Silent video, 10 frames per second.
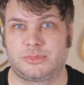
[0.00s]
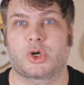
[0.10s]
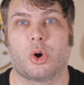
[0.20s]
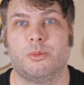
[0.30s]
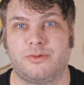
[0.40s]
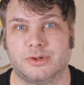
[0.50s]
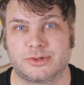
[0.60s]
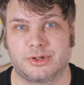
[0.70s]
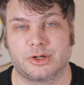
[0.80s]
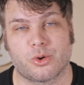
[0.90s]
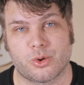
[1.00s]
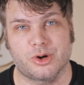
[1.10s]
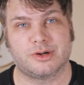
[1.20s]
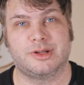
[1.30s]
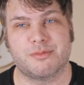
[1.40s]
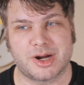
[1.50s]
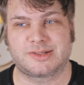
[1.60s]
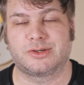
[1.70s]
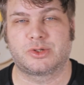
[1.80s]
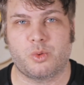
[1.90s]
comb filtering, or it might
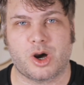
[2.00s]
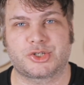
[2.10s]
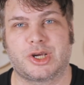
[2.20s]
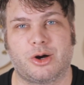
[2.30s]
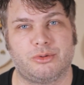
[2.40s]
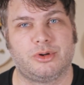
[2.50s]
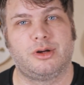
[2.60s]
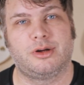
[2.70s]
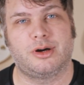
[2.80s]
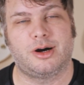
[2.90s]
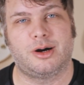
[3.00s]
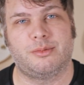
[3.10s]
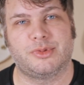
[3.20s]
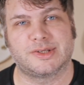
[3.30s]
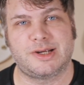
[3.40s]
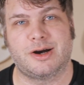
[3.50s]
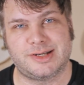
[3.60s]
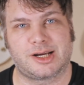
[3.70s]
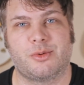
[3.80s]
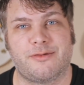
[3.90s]
start to wash out the snare and
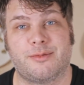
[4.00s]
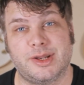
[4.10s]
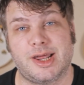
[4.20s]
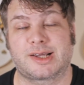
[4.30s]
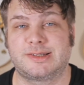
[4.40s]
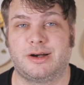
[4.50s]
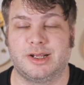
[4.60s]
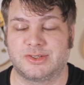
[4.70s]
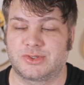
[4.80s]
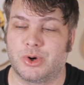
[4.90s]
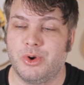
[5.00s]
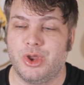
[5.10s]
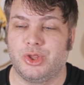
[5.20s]
take away from the next snare hit. So